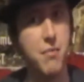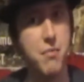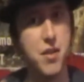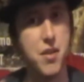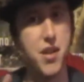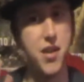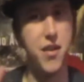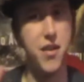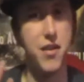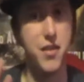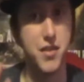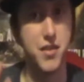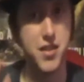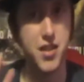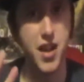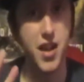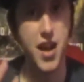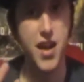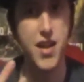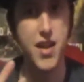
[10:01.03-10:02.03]
Because
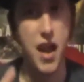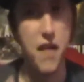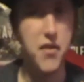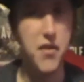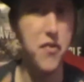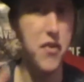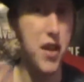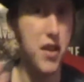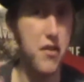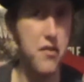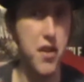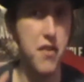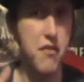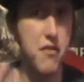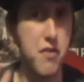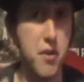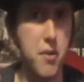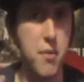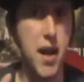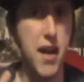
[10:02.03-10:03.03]
you have to think of it
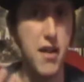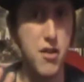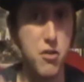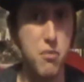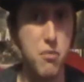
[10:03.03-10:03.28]
from an actual